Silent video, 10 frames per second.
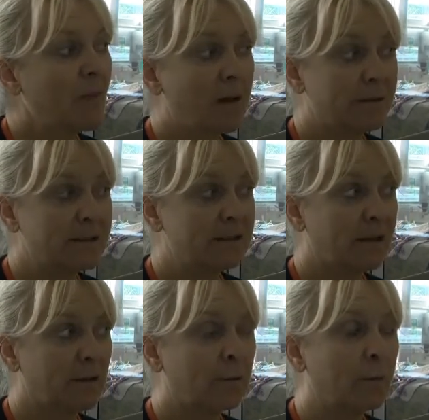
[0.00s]
I would
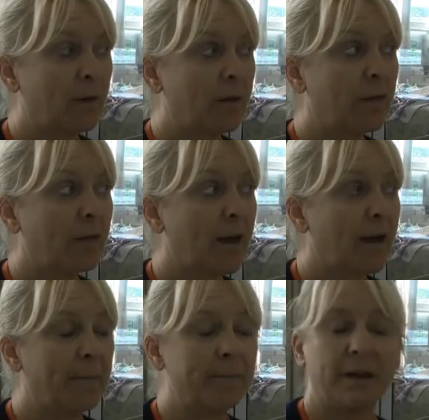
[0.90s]
start off with
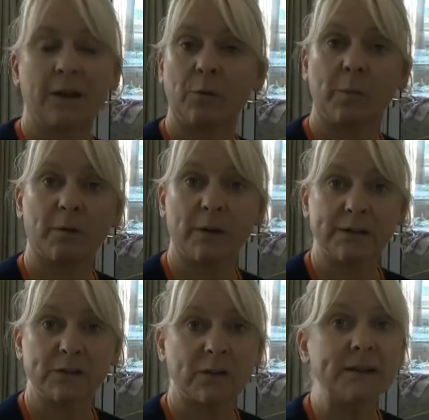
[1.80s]
a little bit of
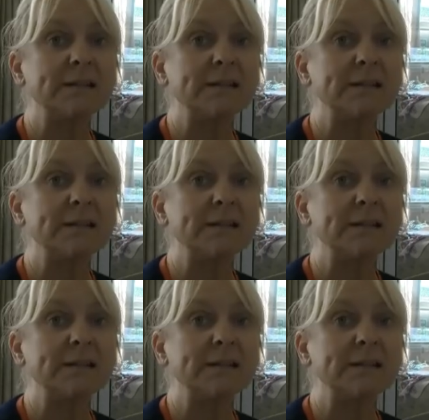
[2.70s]
history.